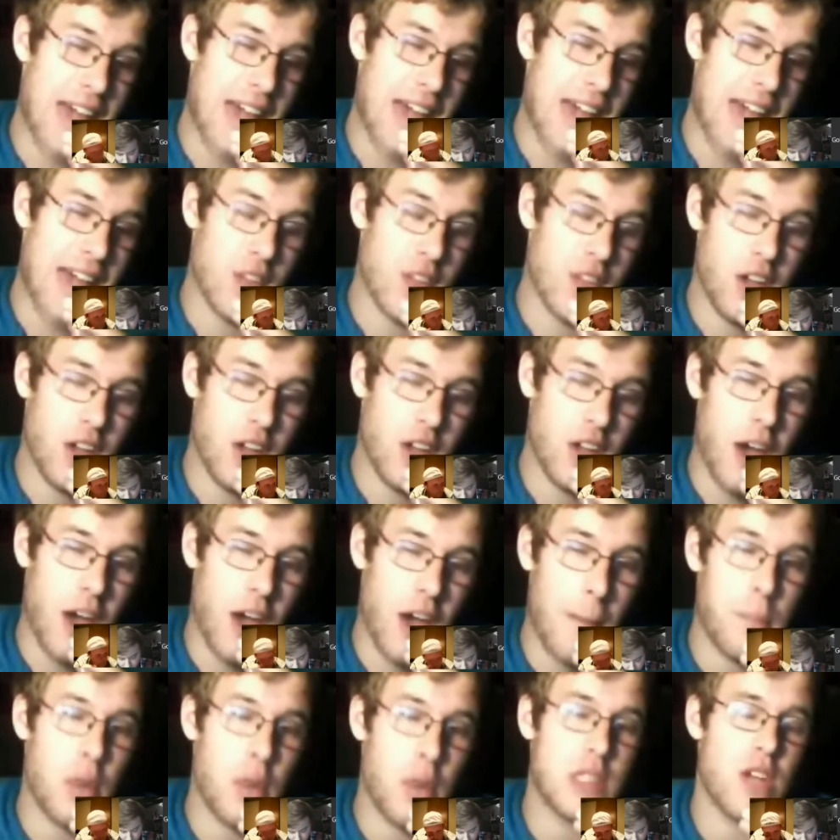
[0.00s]
look up
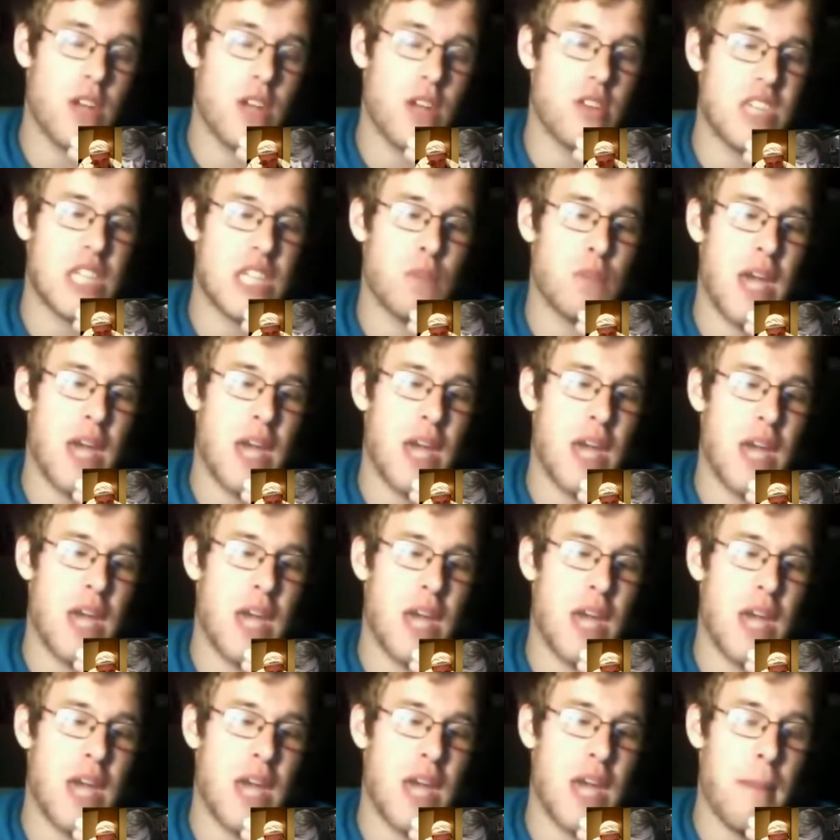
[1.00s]
Prince Fielder's
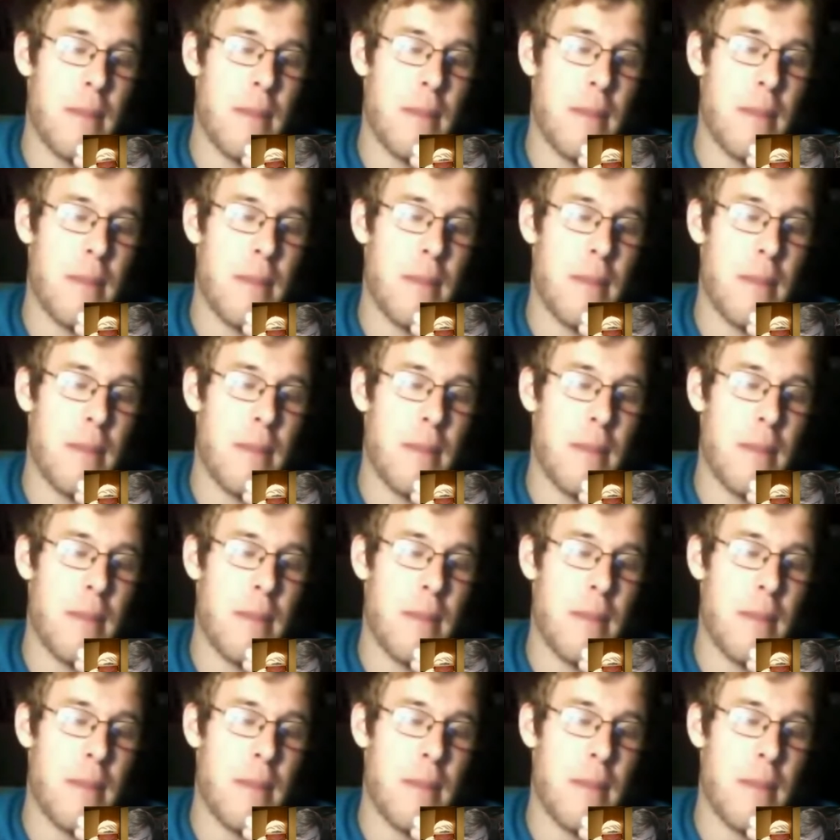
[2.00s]
ESPN